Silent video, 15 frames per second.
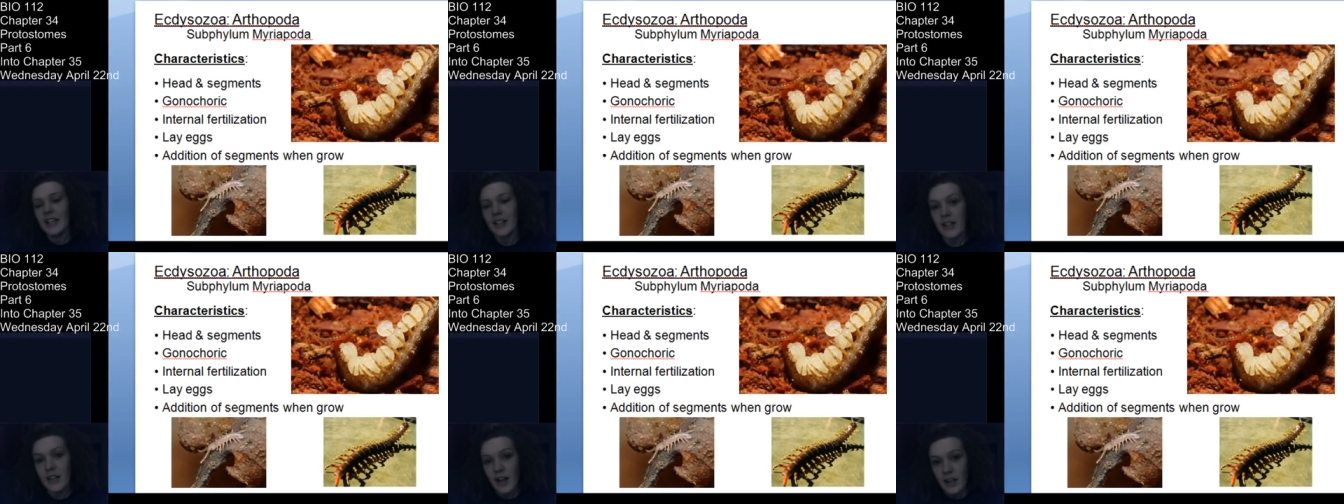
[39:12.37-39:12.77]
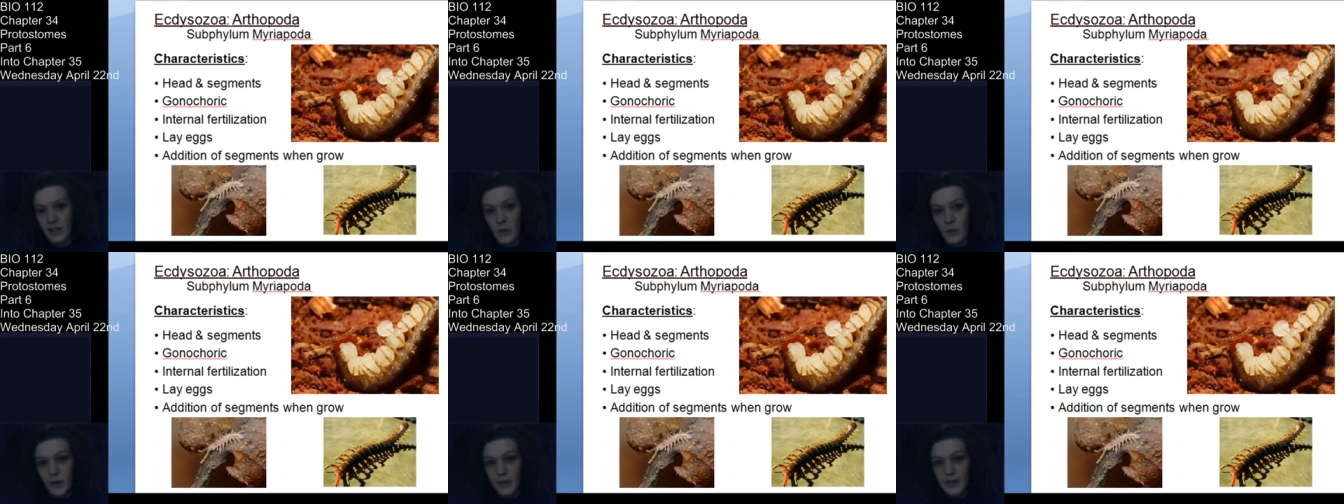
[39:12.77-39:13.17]
They're
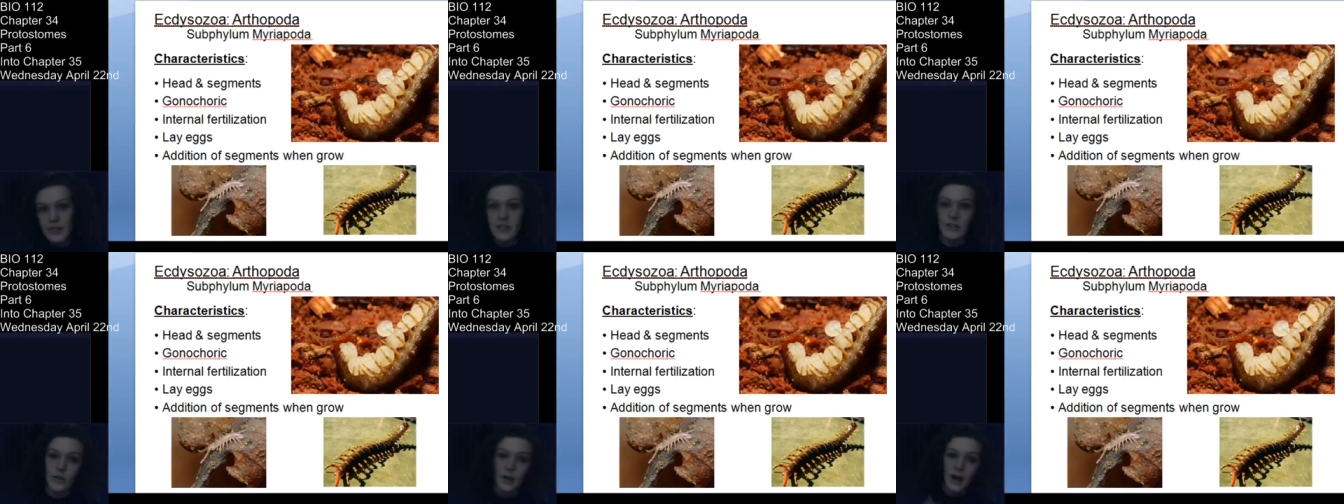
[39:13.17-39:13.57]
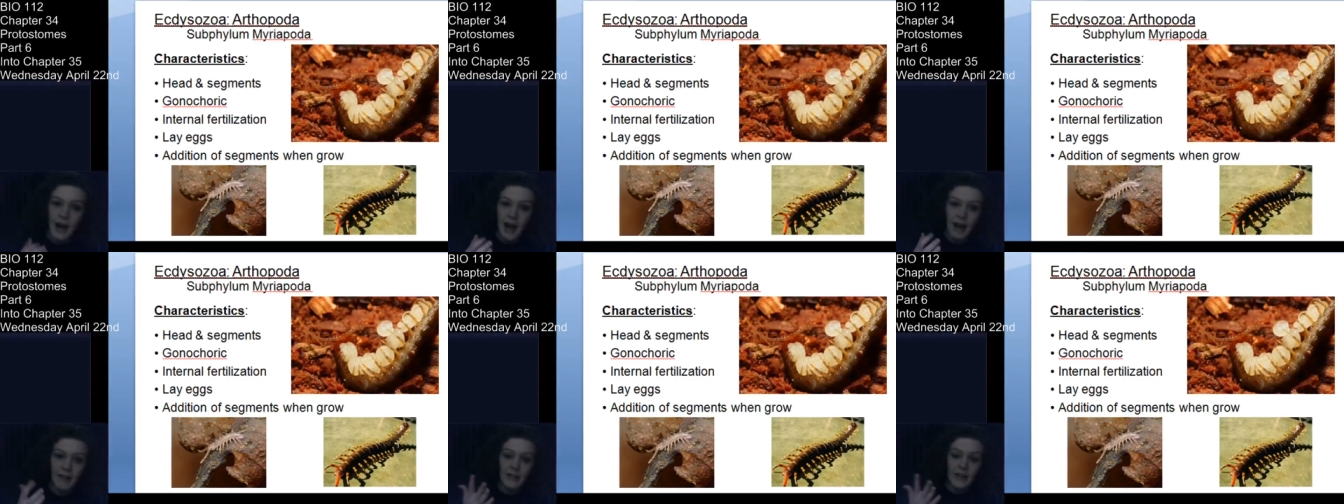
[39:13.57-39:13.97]
gonochoric, so you
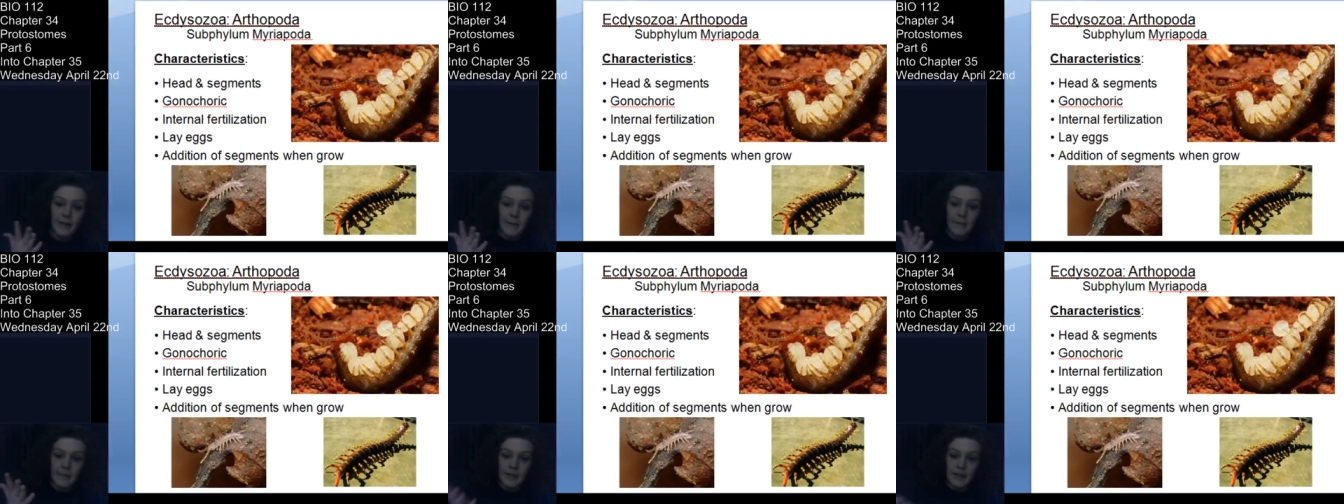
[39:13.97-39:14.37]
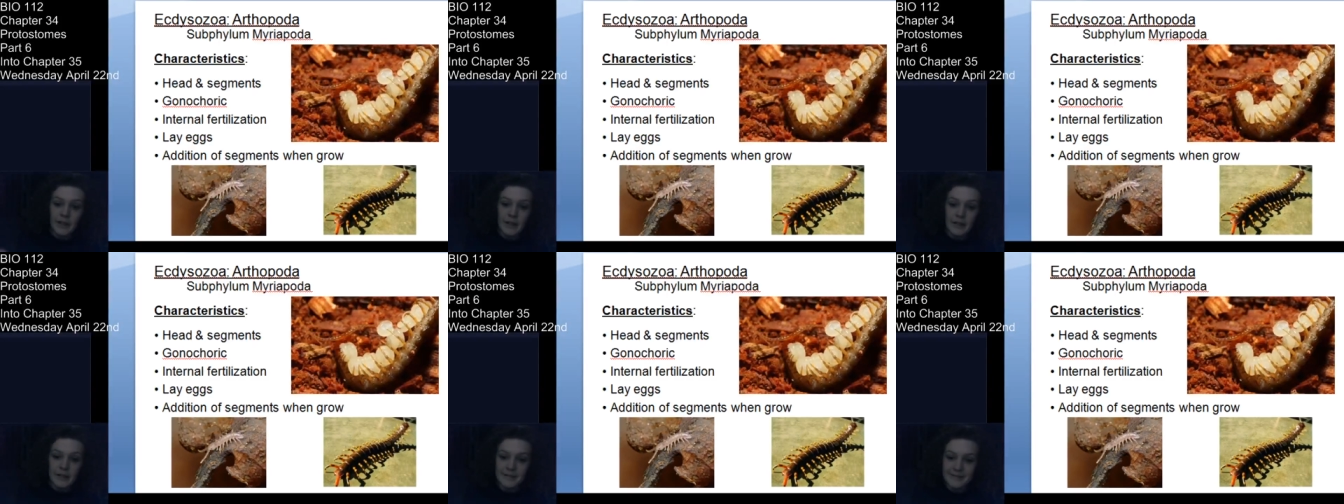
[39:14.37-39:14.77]
have
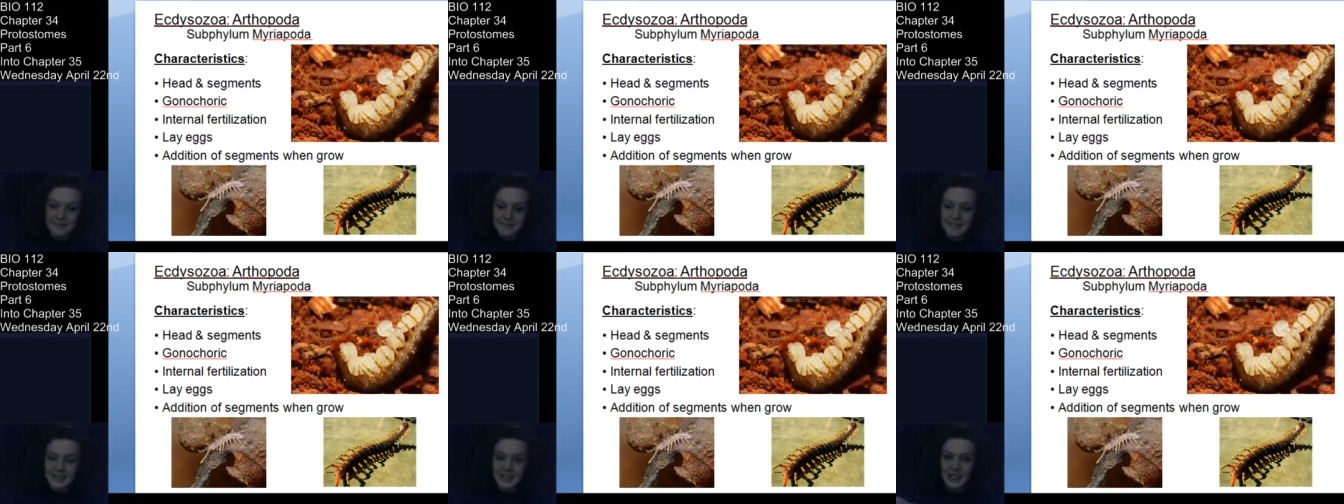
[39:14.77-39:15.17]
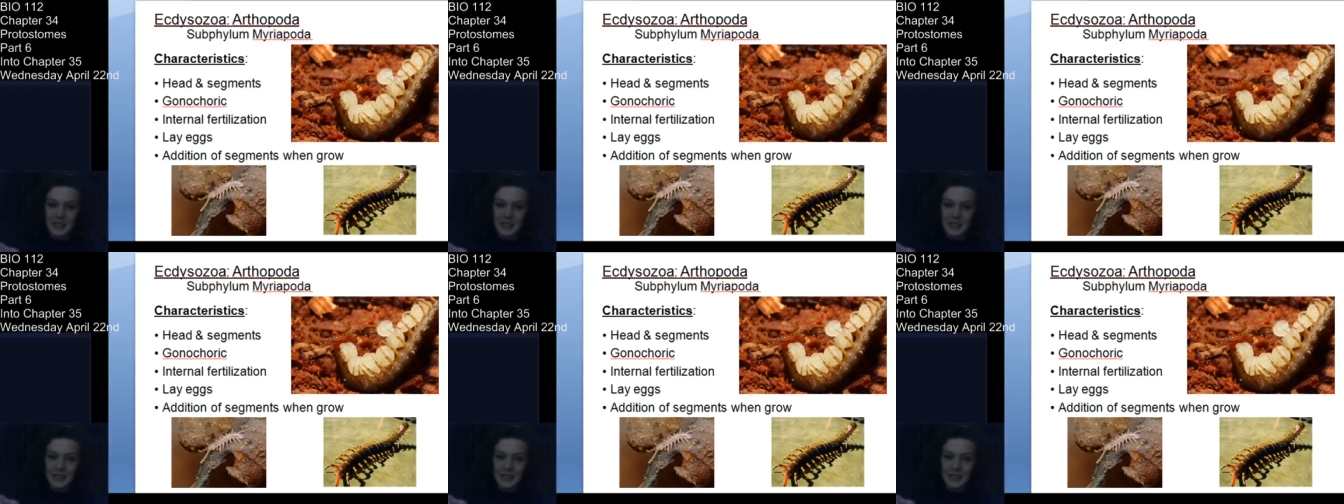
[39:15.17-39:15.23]
hmm,